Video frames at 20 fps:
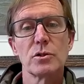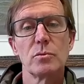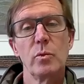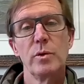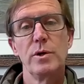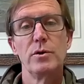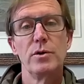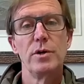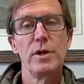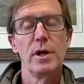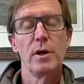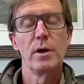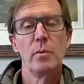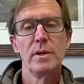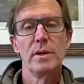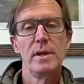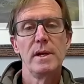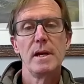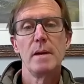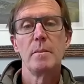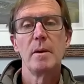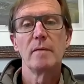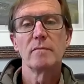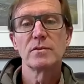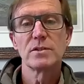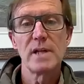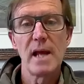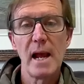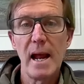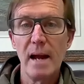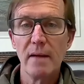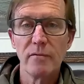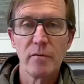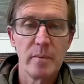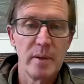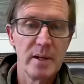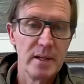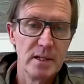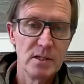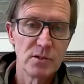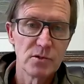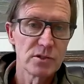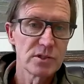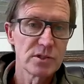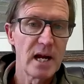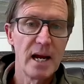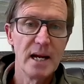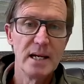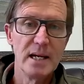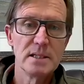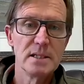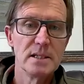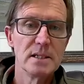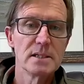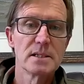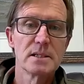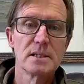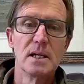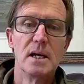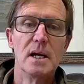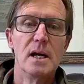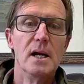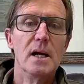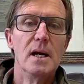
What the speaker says: When you're dealing with DMF staff, I mean, these are scientists.